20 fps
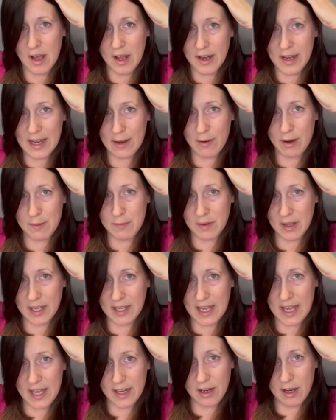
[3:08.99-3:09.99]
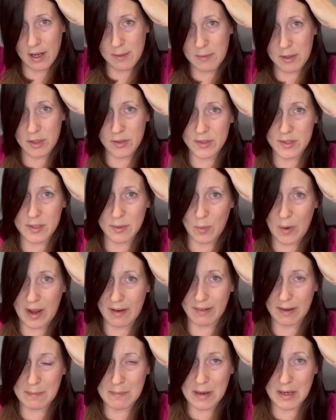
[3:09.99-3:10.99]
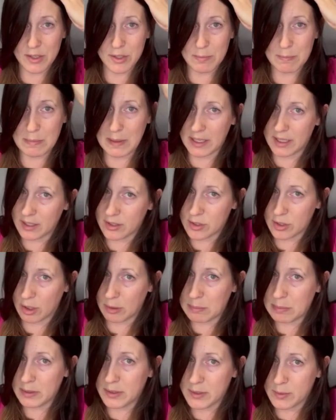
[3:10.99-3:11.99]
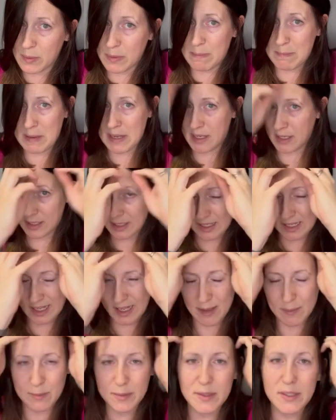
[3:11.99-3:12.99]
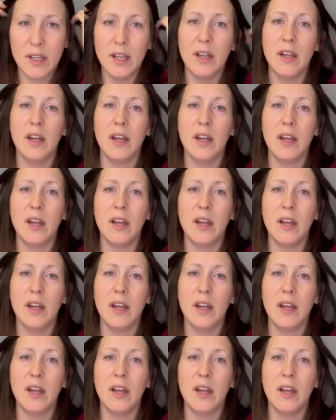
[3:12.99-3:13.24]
Now I'm used to wearing much bigger toppers with bigger clips.